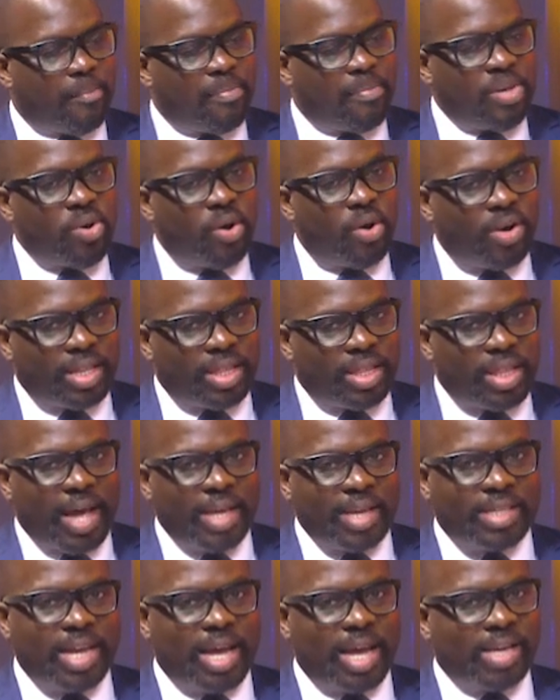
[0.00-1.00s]
Beyond
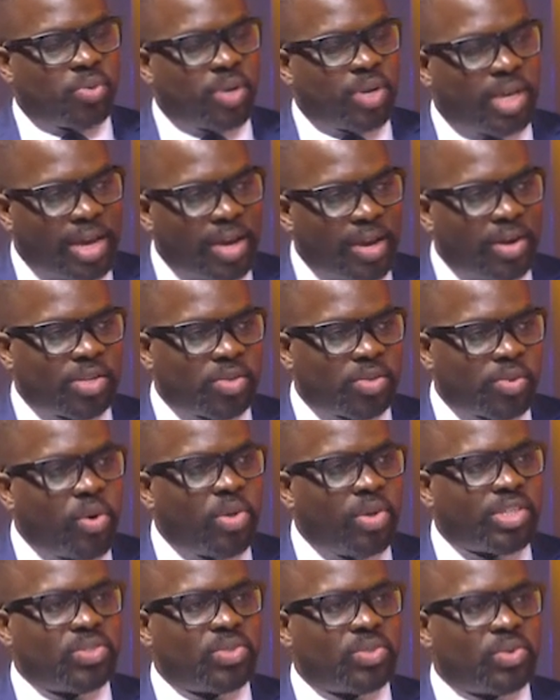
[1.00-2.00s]
that, as we
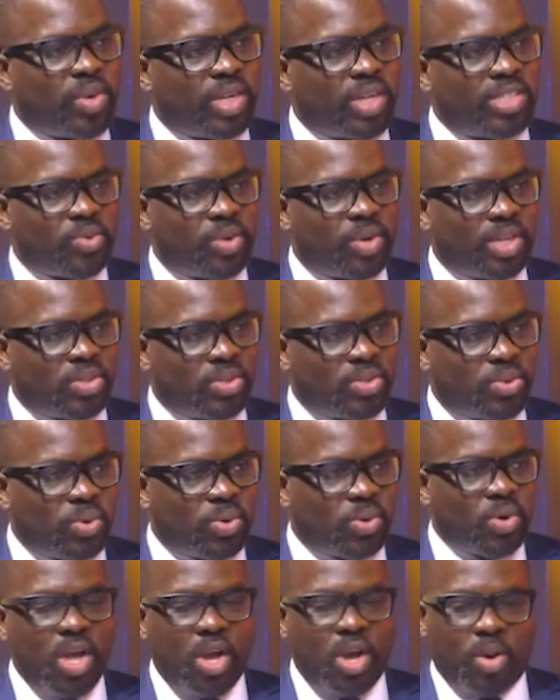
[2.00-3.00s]
got into
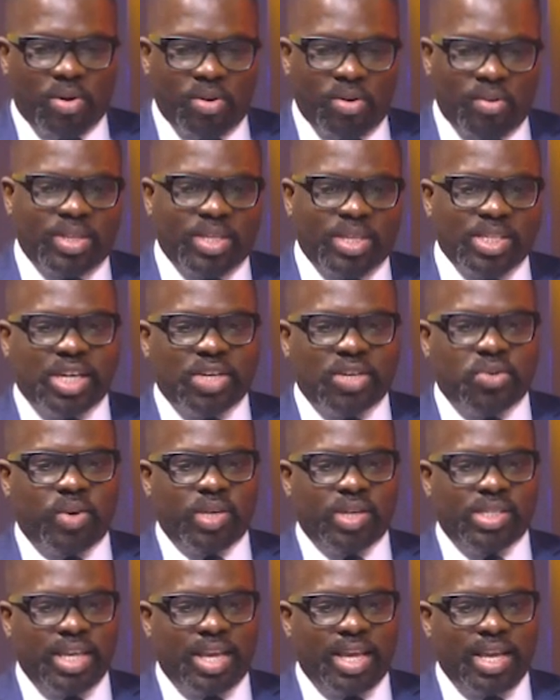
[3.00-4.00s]
2022, one of the things that we
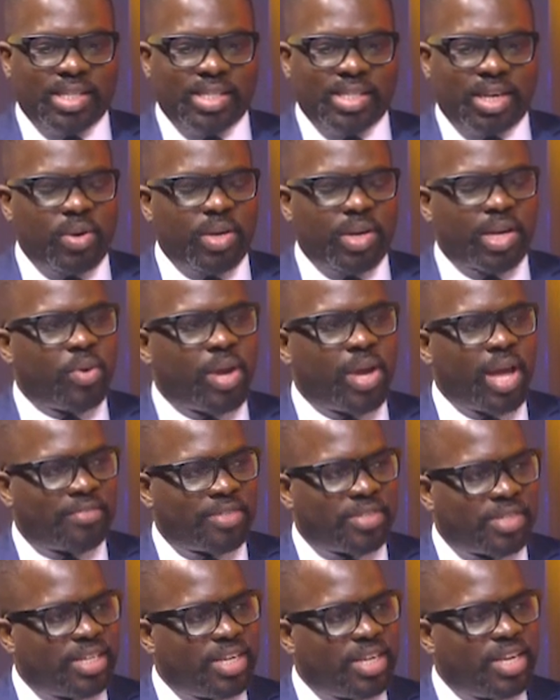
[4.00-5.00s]
were saying is that, okay, we
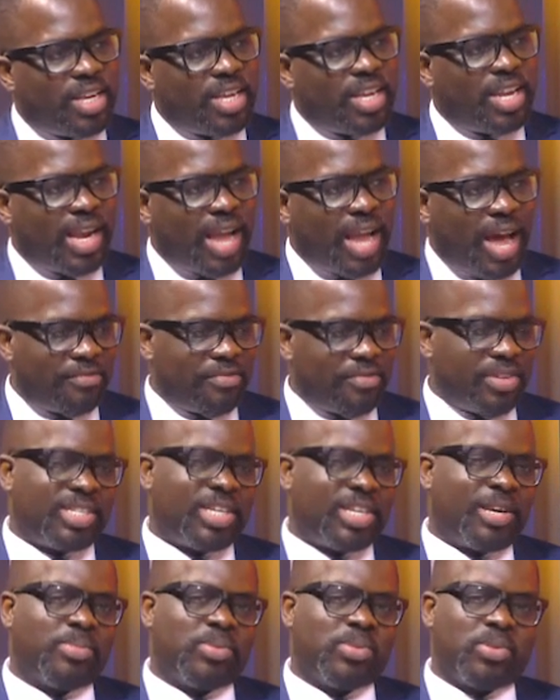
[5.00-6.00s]
have seen enough in
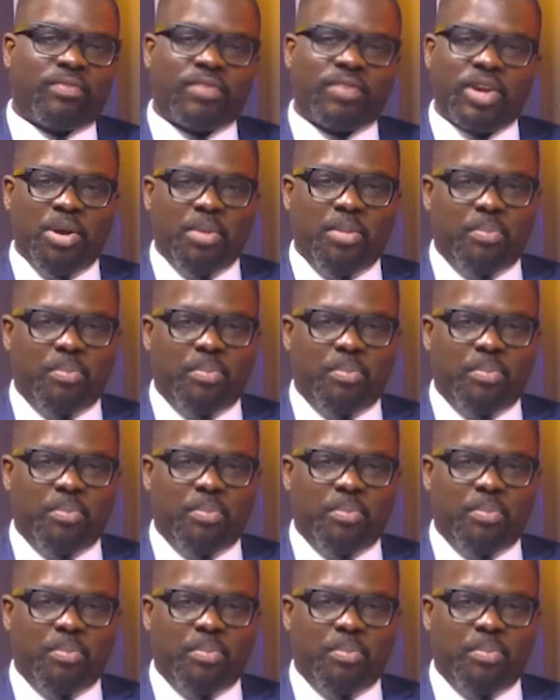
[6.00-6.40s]
terms of